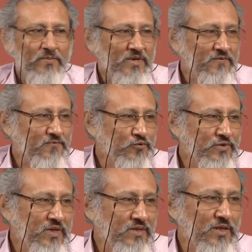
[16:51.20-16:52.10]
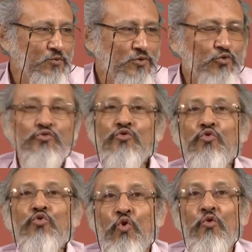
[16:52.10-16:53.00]
But if you say they were told to
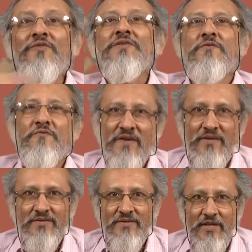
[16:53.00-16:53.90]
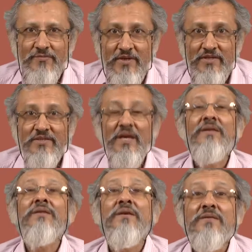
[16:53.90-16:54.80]
look over the fence, that means
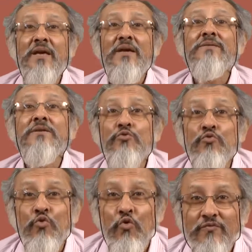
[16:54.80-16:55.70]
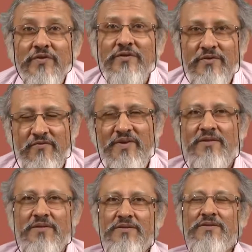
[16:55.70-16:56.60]
stand like that and look over the
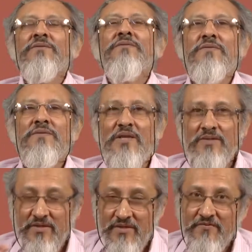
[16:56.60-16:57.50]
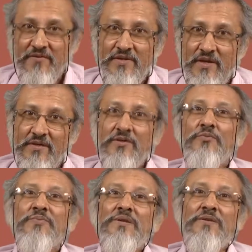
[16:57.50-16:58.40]
fence. That is a different idea
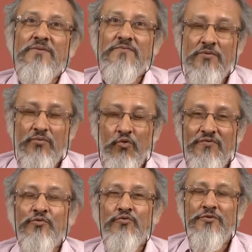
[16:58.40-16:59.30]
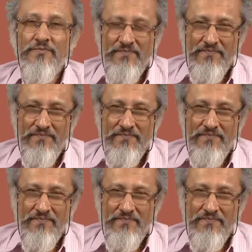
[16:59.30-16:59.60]
completely from overlook.